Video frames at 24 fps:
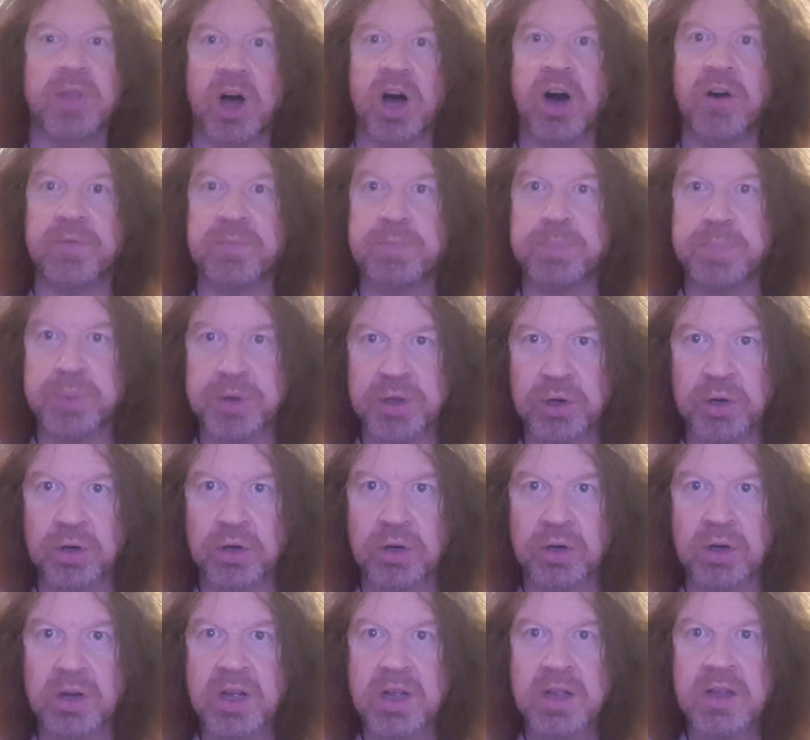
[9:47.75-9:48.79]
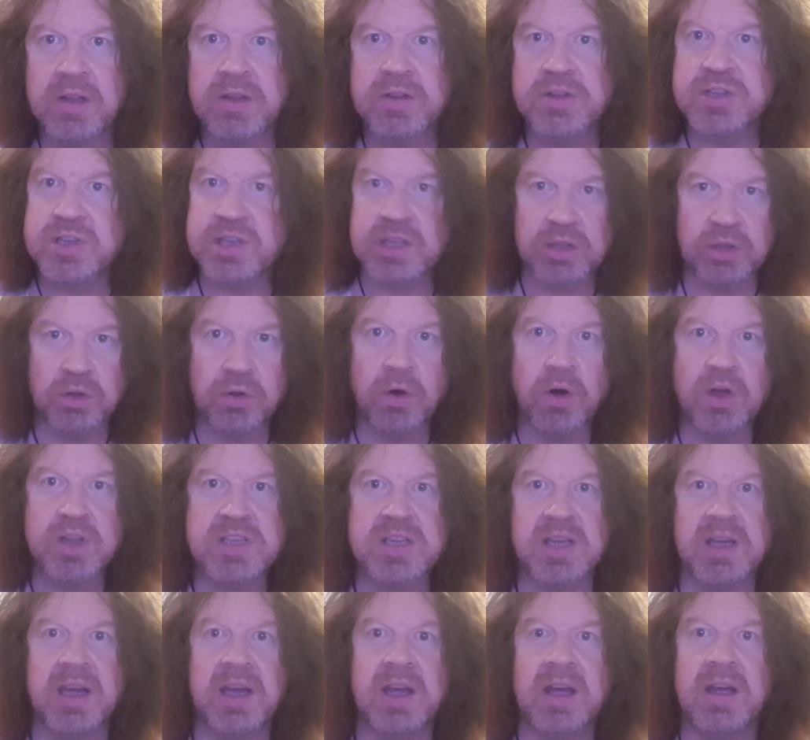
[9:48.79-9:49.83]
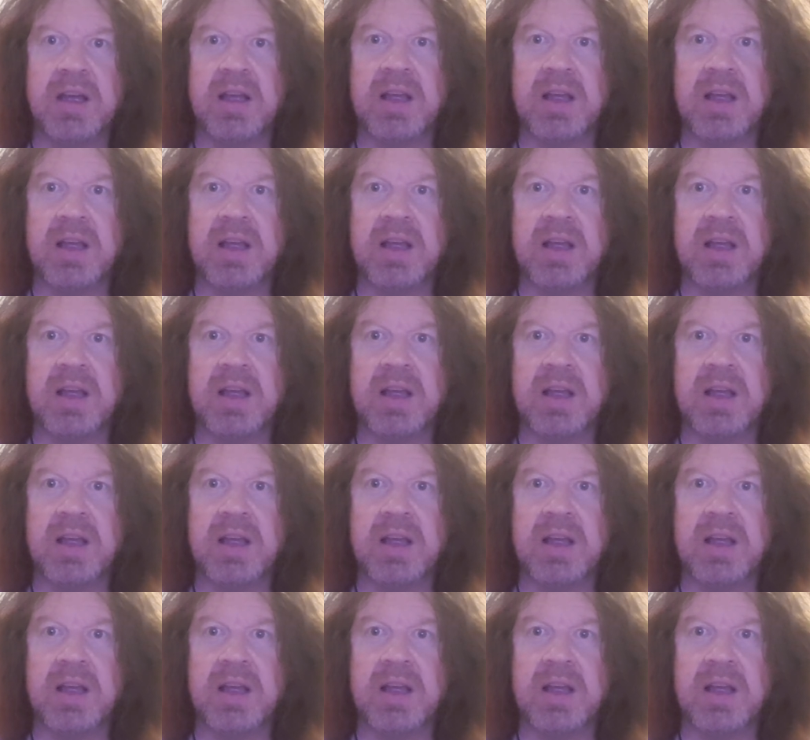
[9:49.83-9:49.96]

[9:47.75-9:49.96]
of pure slaughter